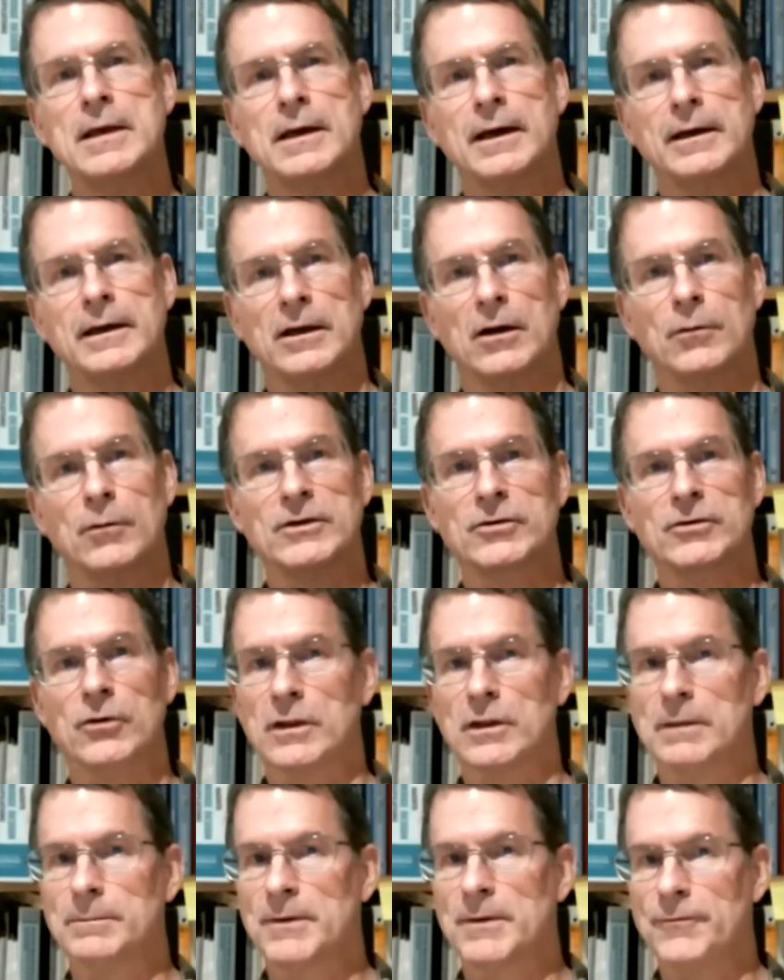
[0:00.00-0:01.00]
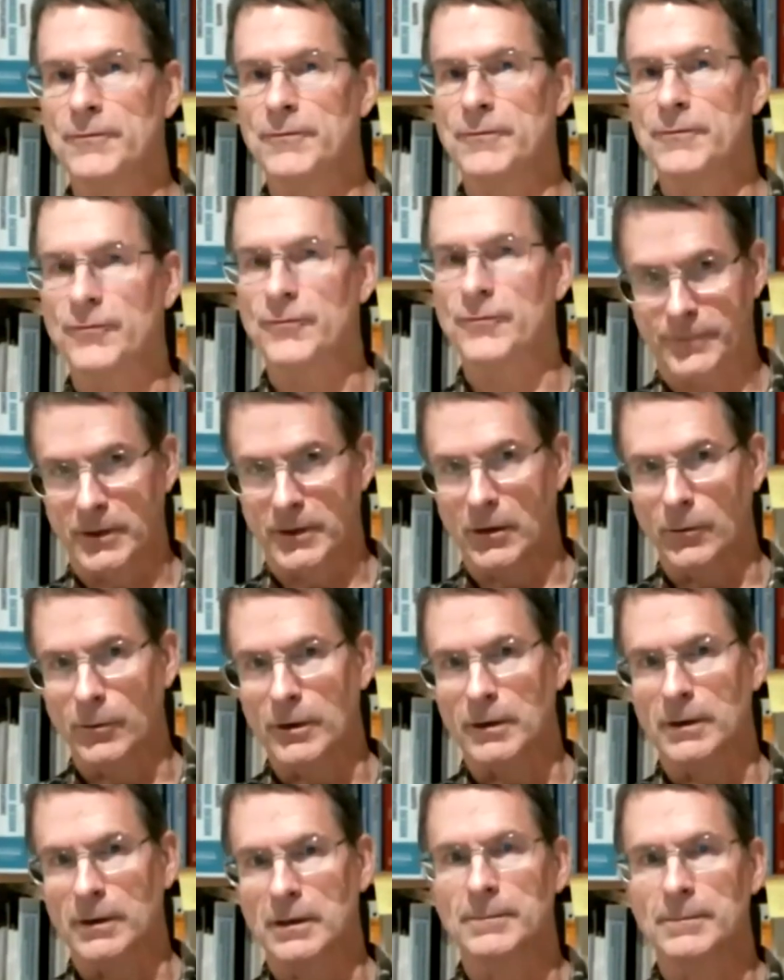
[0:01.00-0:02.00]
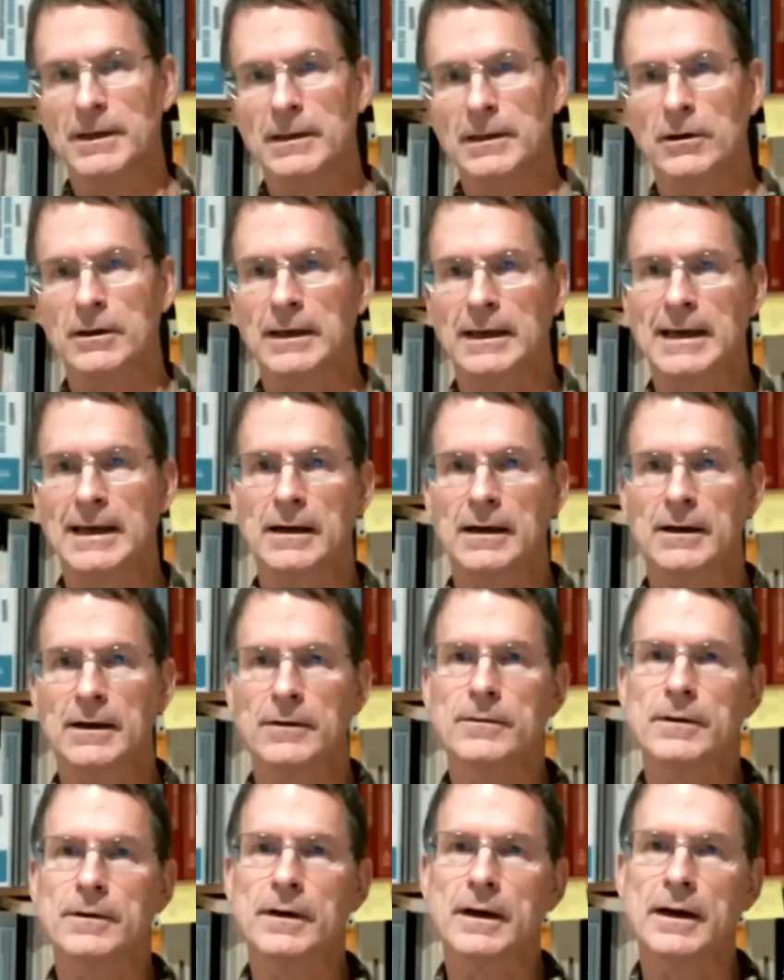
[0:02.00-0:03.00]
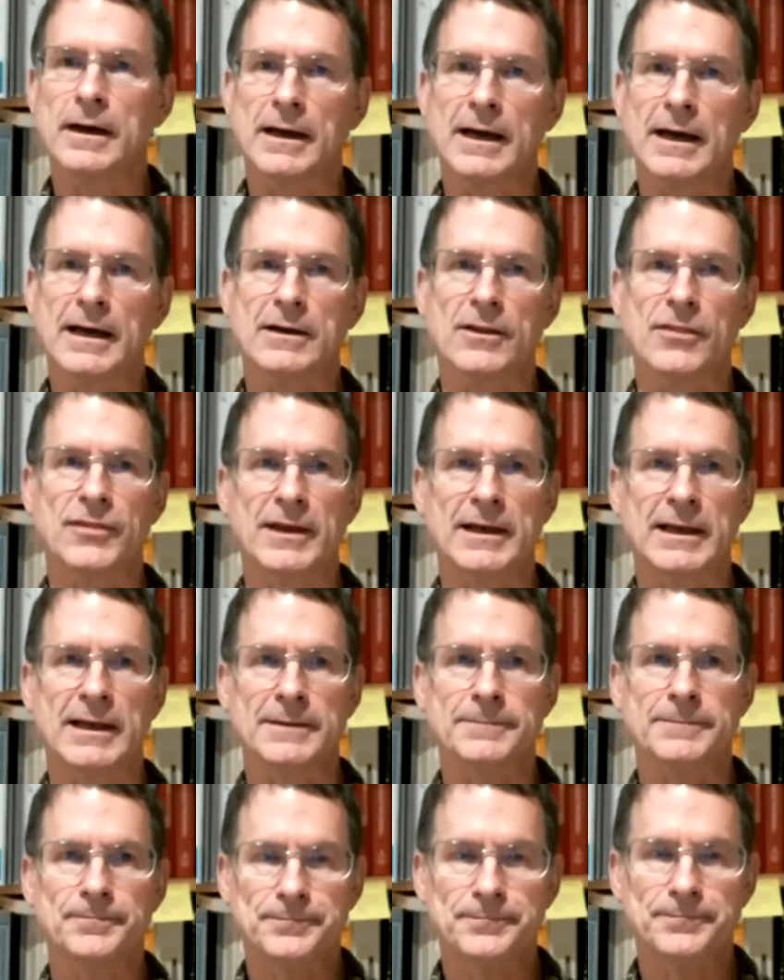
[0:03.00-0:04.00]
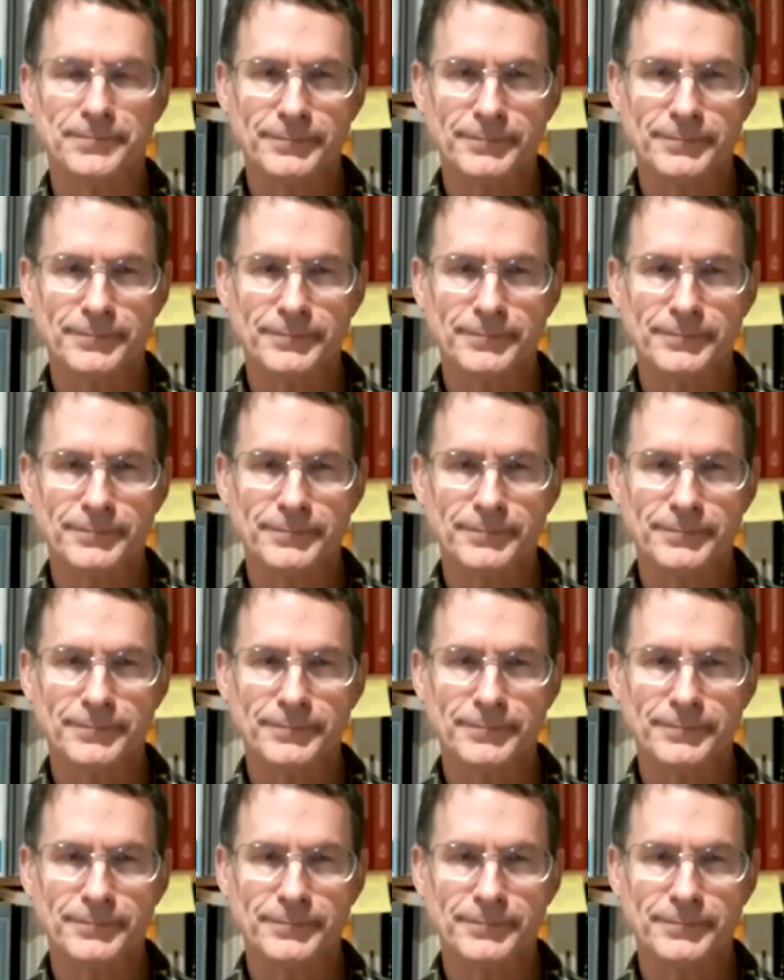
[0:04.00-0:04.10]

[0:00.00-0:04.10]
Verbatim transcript: you know, we told them up front, you know, we're going to be looking at a, at a thinning